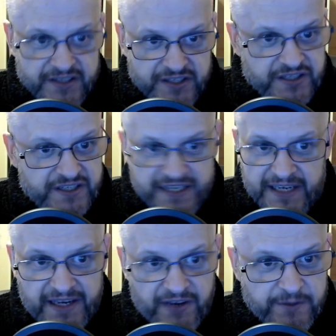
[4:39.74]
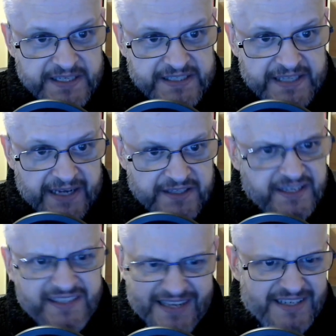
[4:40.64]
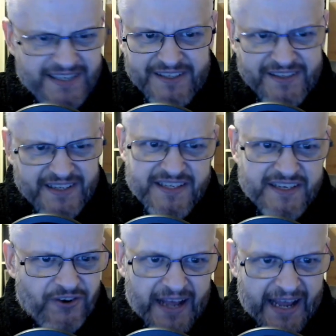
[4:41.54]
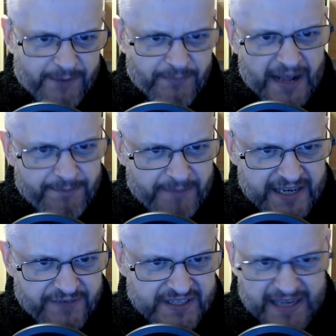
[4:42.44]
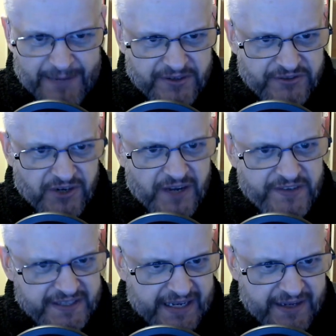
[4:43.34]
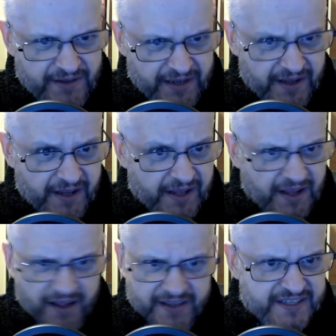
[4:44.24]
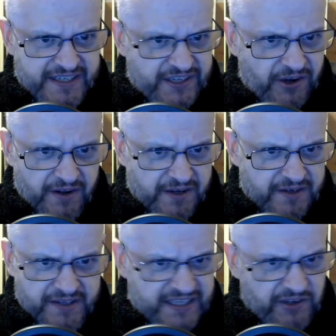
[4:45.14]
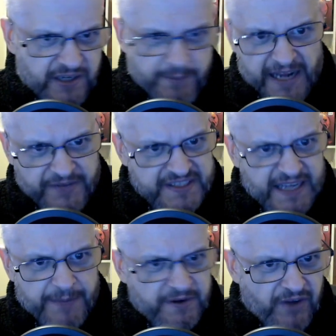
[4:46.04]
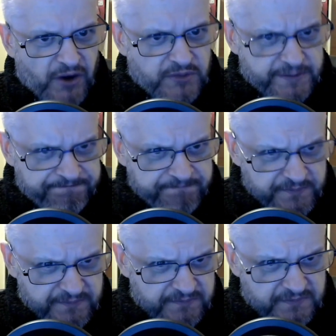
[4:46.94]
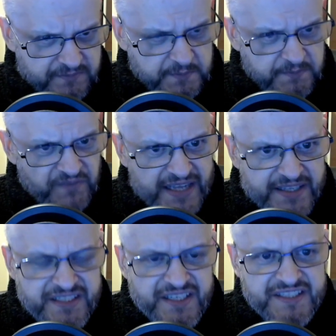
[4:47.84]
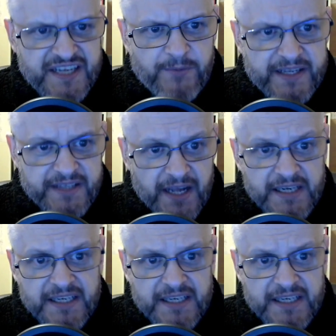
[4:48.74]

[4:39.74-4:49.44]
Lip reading: silly little mistakes. This is not how Max Verstappen drives, is it? This is not the Max Verstappen of old. This is someone